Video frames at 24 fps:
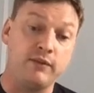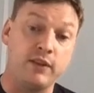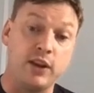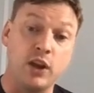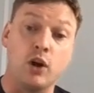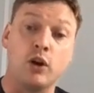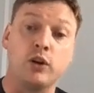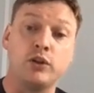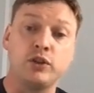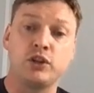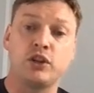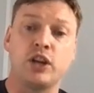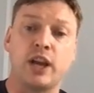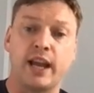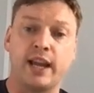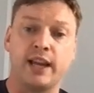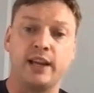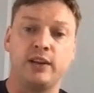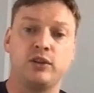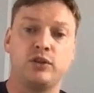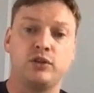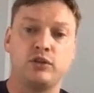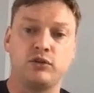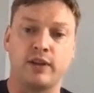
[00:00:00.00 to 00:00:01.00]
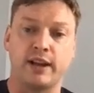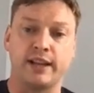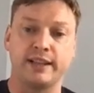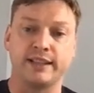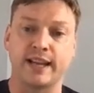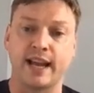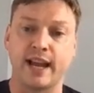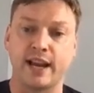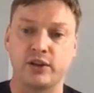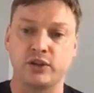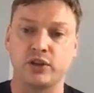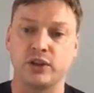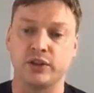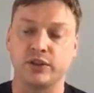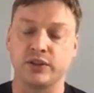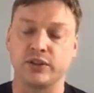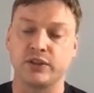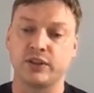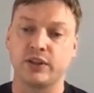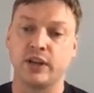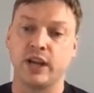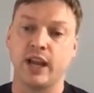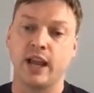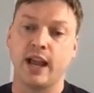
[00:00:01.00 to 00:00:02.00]
on-chain
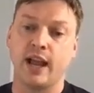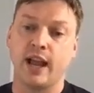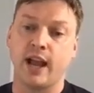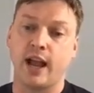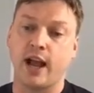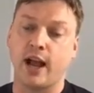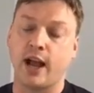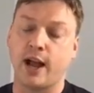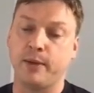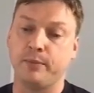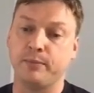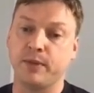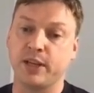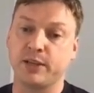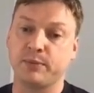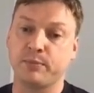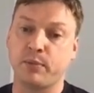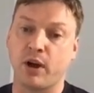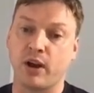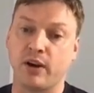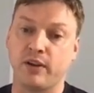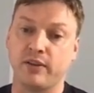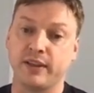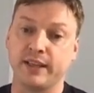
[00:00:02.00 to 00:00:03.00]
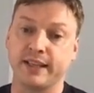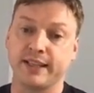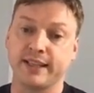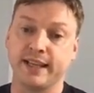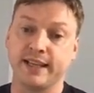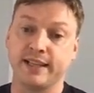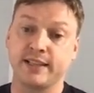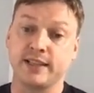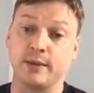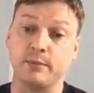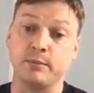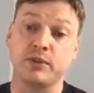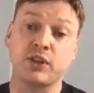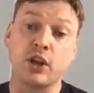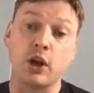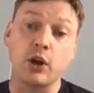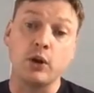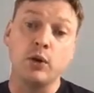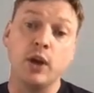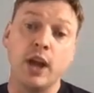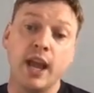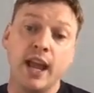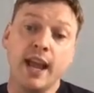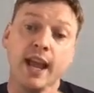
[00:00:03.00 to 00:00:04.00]
transactions as part of the system.
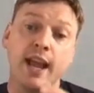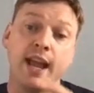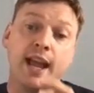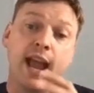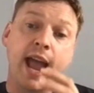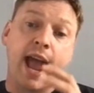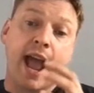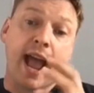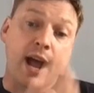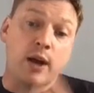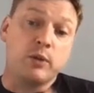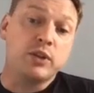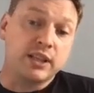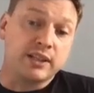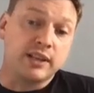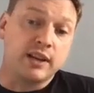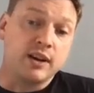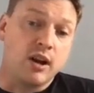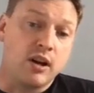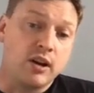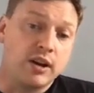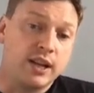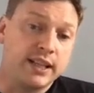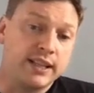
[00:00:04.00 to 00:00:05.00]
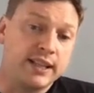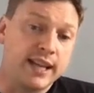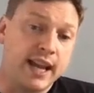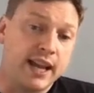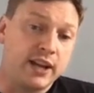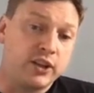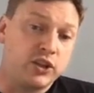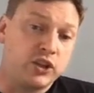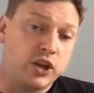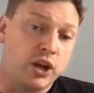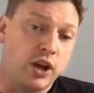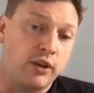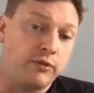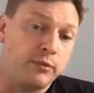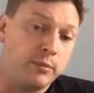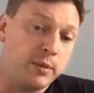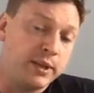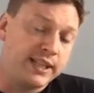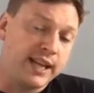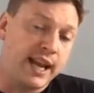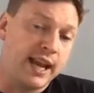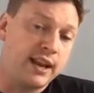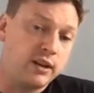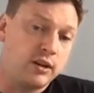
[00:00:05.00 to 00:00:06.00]
So how does an architecture from a
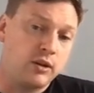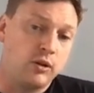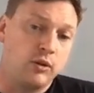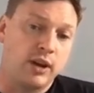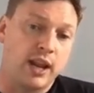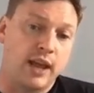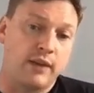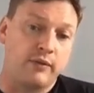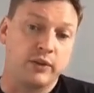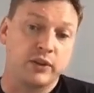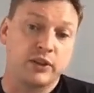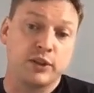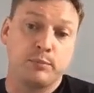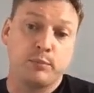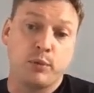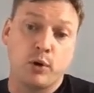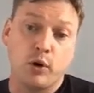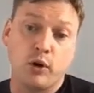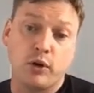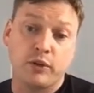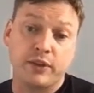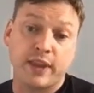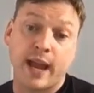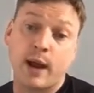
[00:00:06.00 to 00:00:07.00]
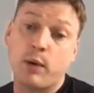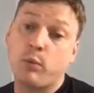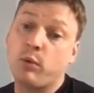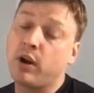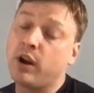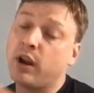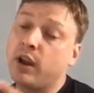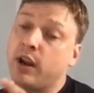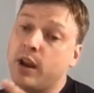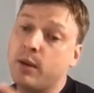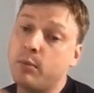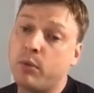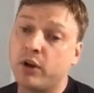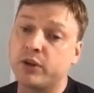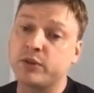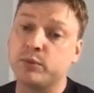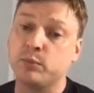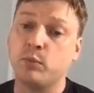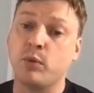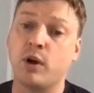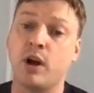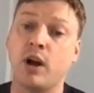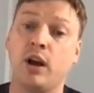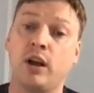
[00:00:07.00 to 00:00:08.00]
technical level support that? Well, in the
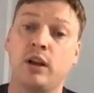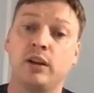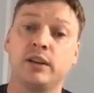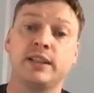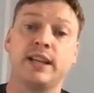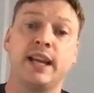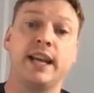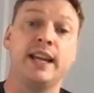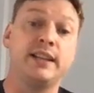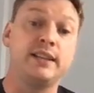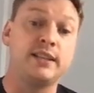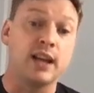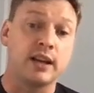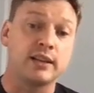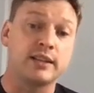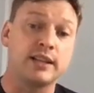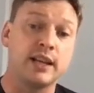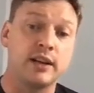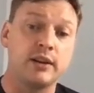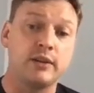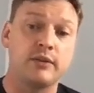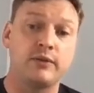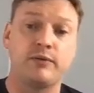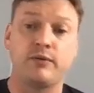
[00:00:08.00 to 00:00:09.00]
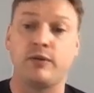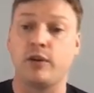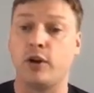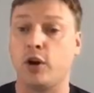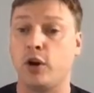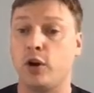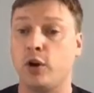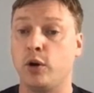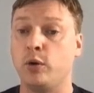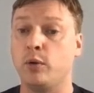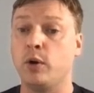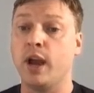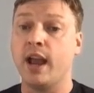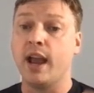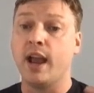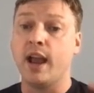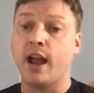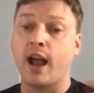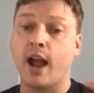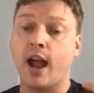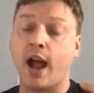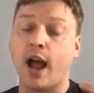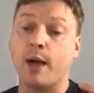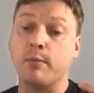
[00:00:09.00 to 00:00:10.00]
modern world, it does it through
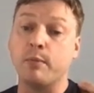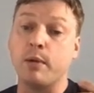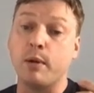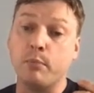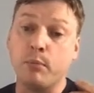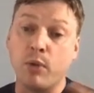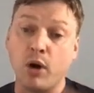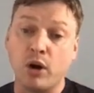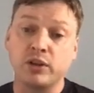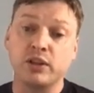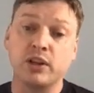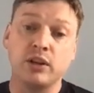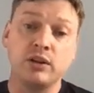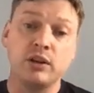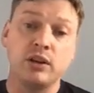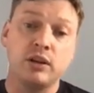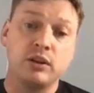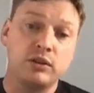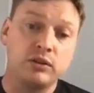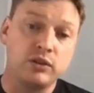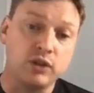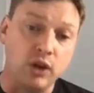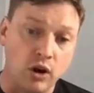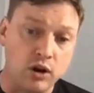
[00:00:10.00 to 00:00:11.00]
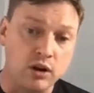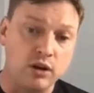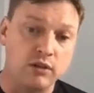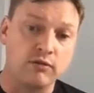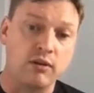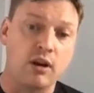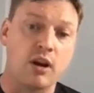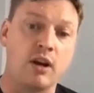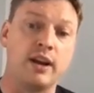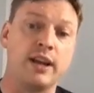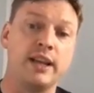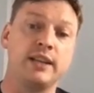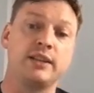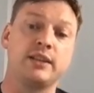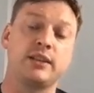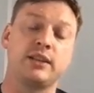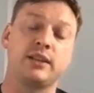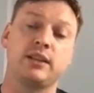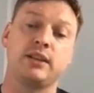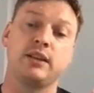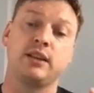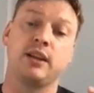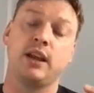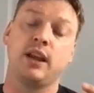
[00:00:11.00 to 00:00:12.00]
modern
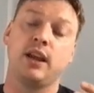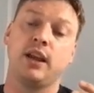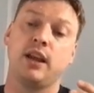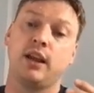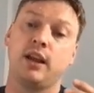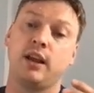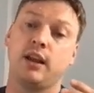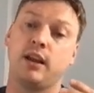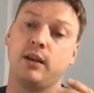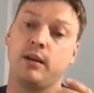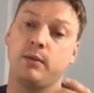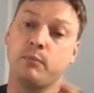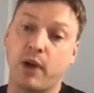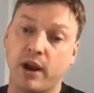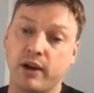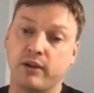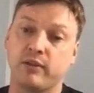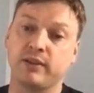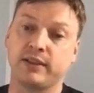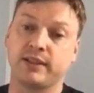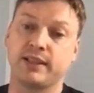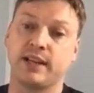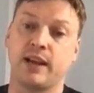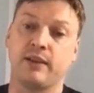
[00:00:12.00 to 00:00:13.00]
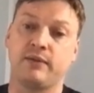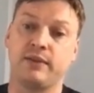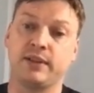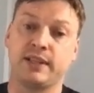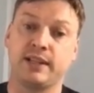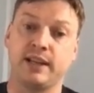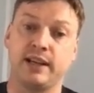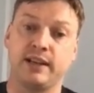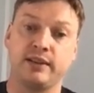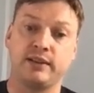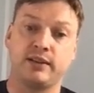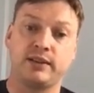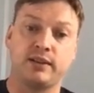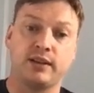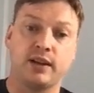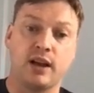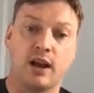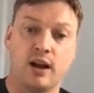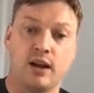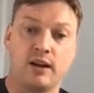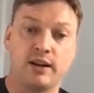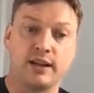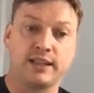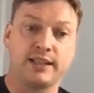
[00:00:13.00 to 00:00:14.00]
Dockerized microservices
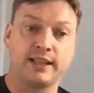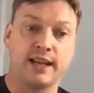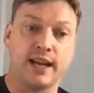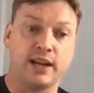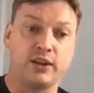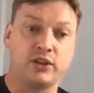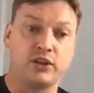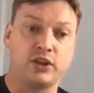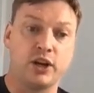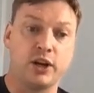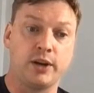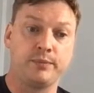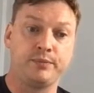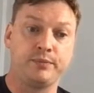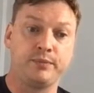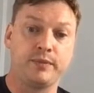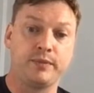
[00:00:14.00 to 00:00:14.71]
architecture.